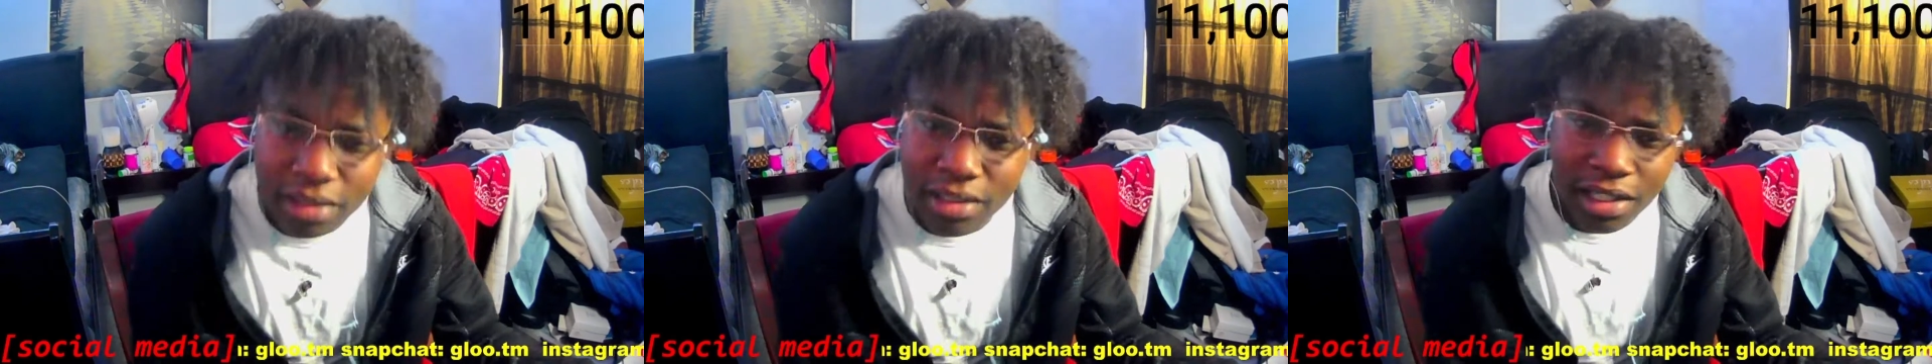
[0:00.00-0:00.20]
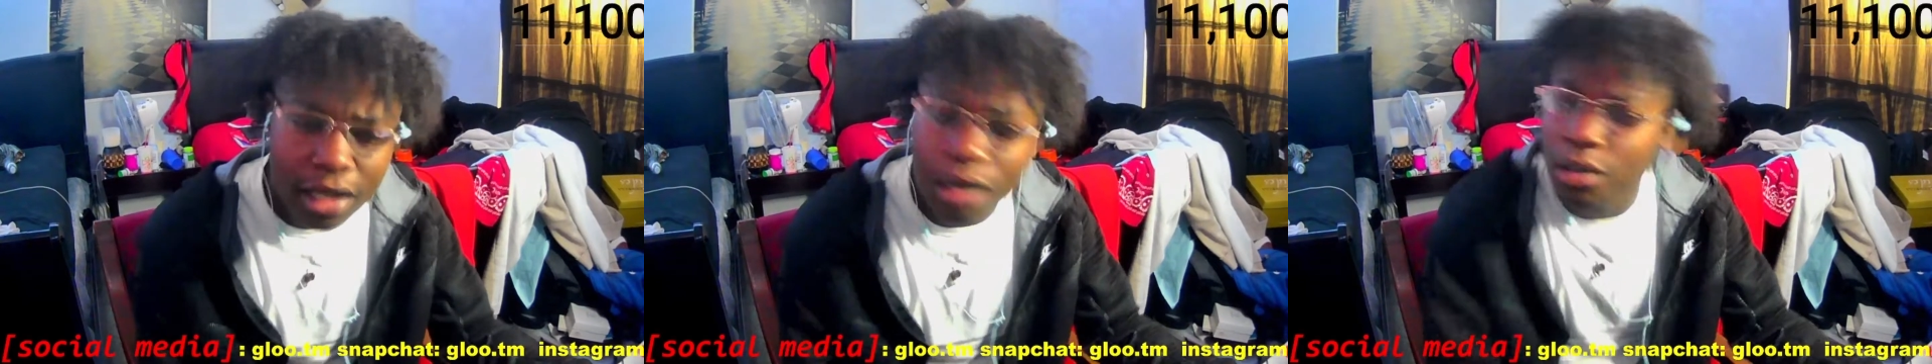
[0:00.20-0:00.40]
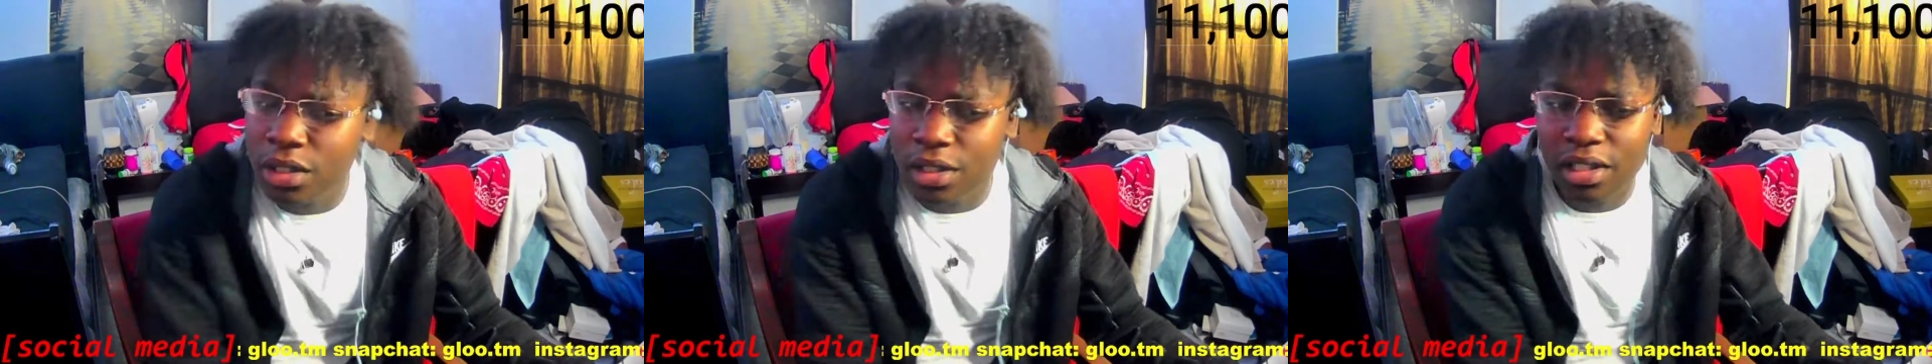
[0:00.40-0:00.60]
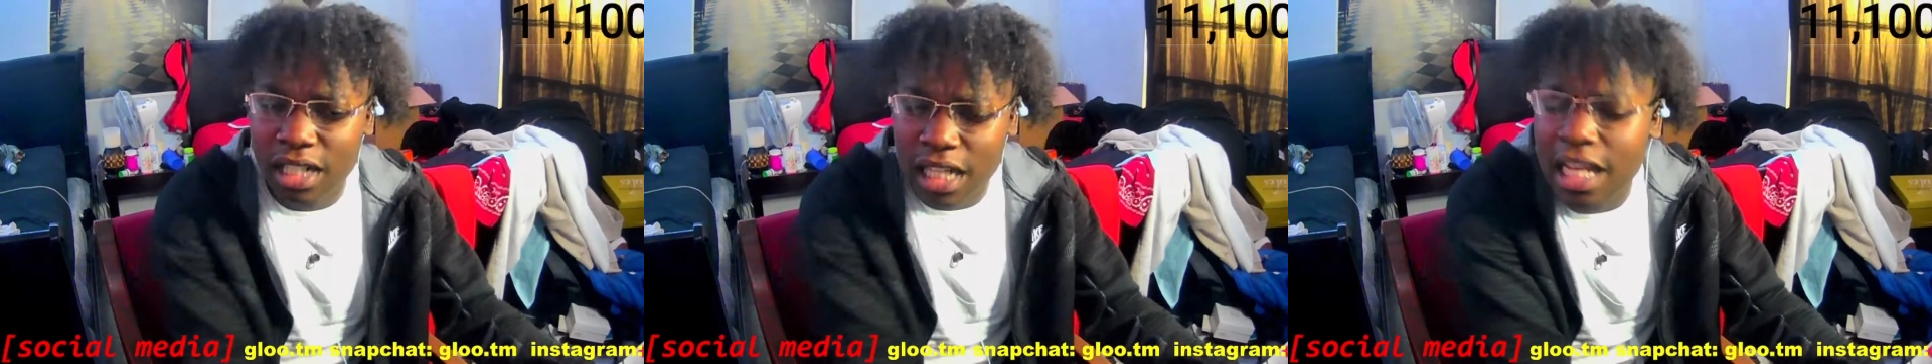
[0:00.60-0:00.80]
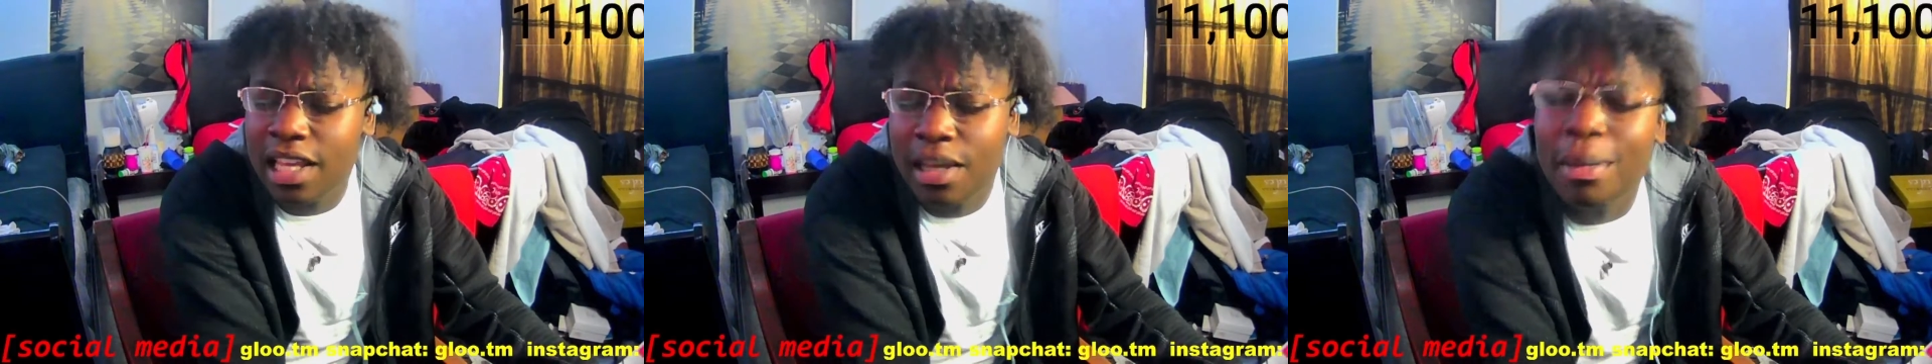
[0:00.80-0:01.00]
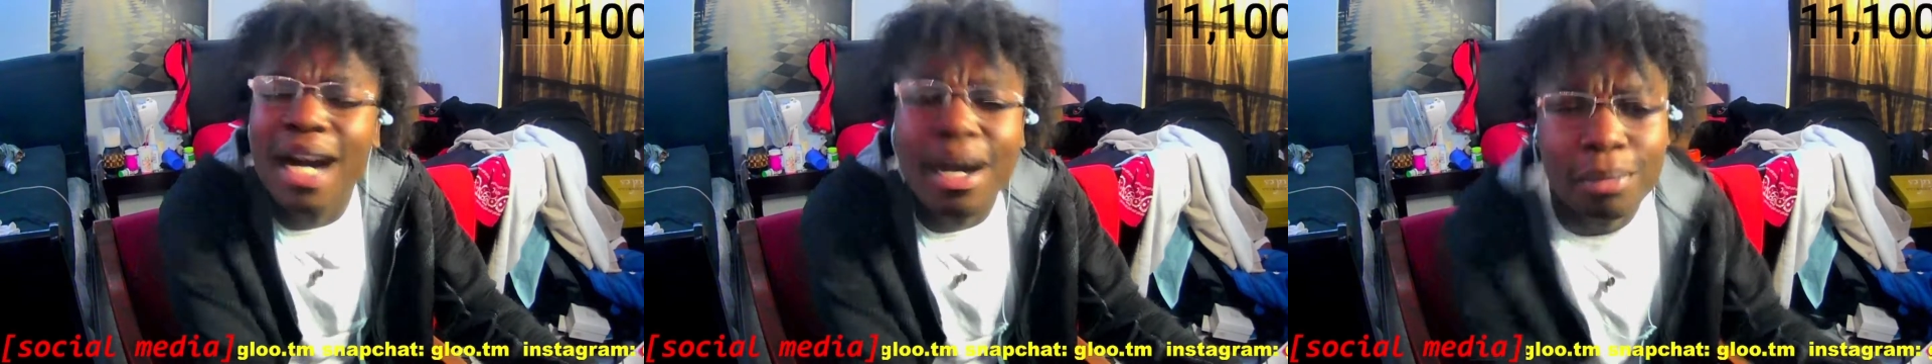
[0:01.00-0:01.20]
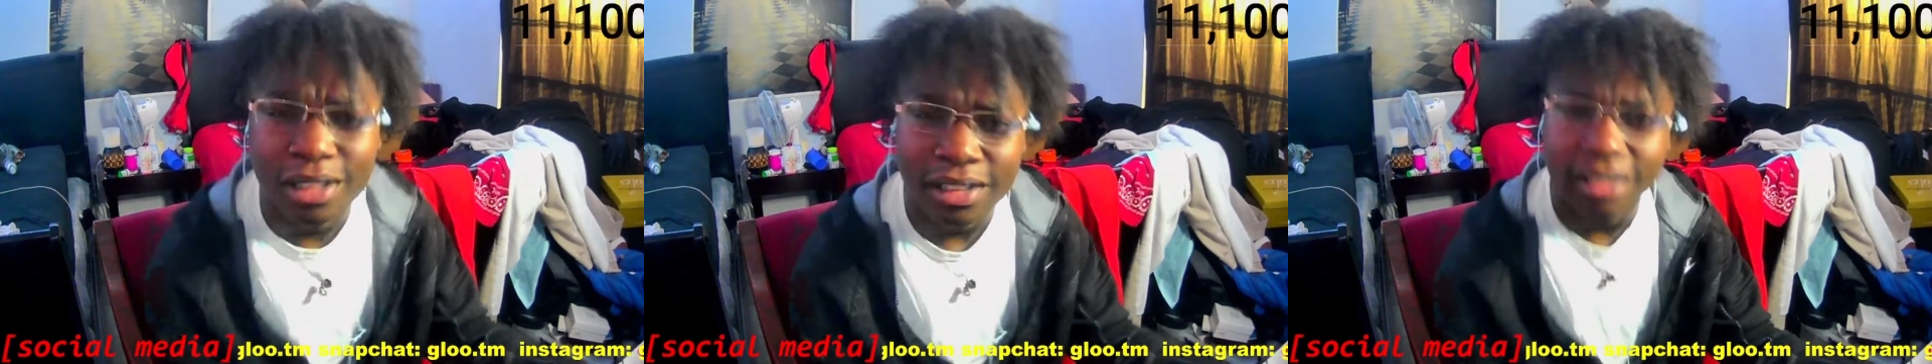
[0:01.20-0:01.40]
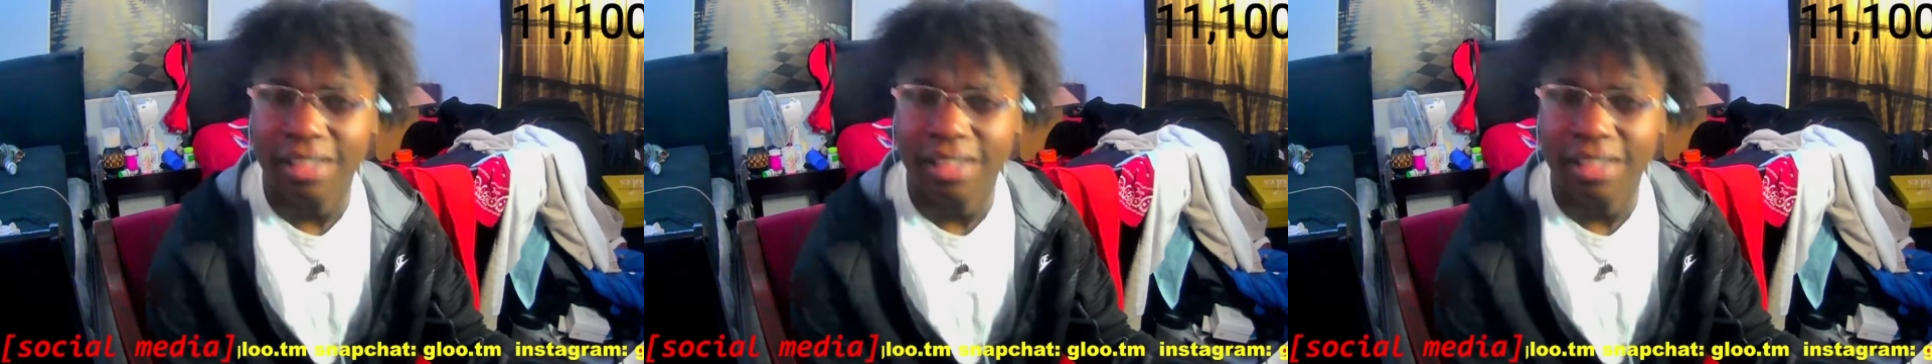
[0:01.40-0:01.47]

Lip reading: Tell your mama